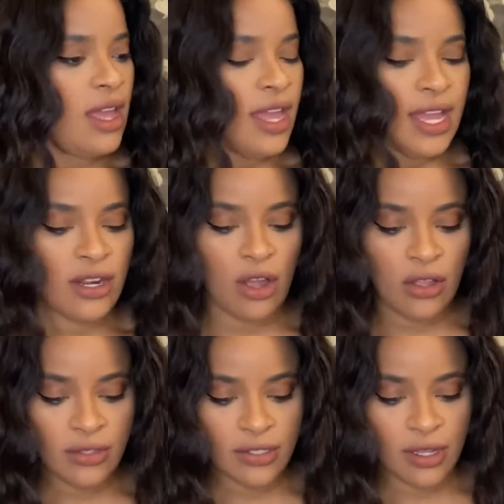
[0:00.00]
And
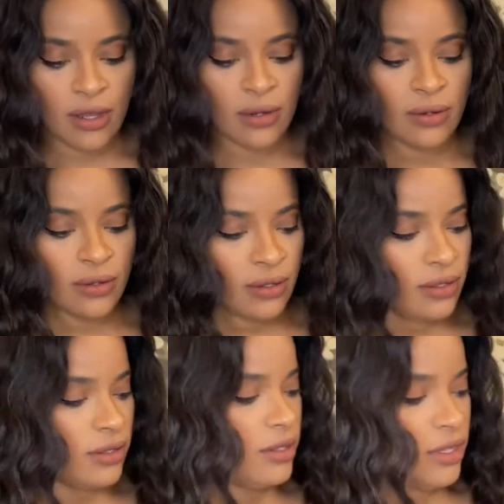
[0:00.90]
also
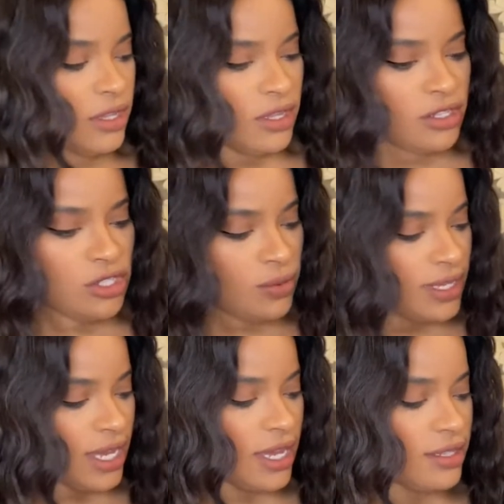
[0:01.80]
you
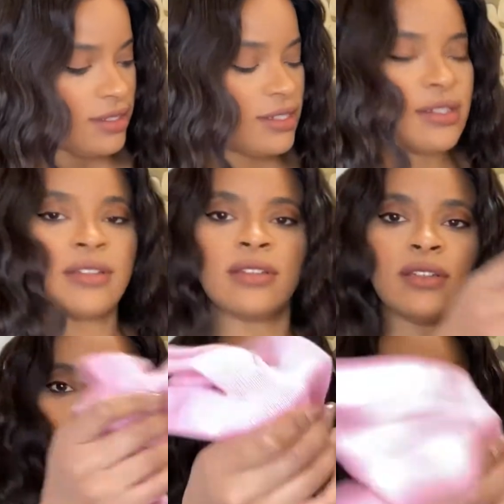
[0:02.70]
get
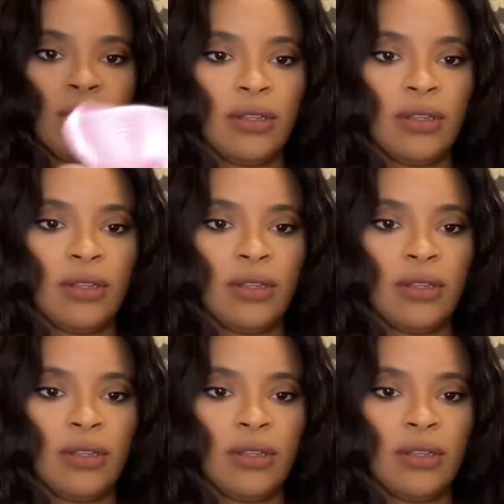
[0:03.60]
a cute